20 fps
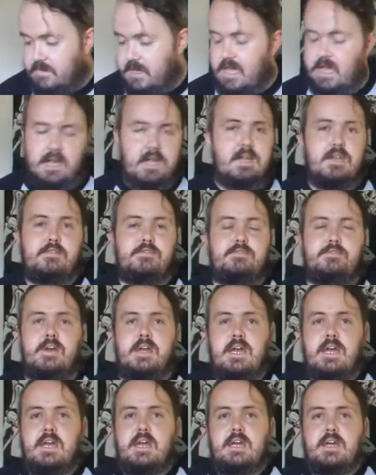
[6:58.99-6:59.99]
Now if
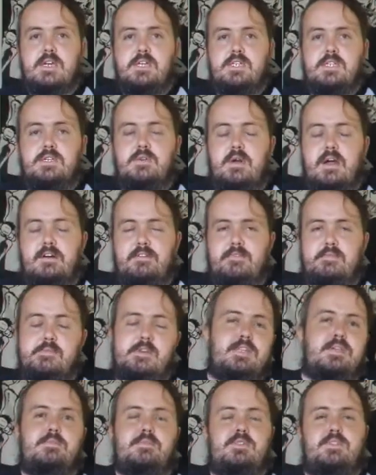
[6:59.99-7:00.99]
you are
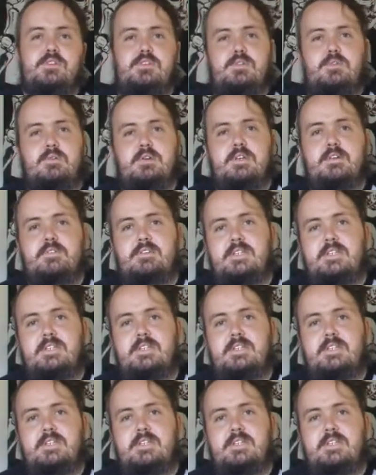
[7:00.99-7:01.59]
familiar with the story of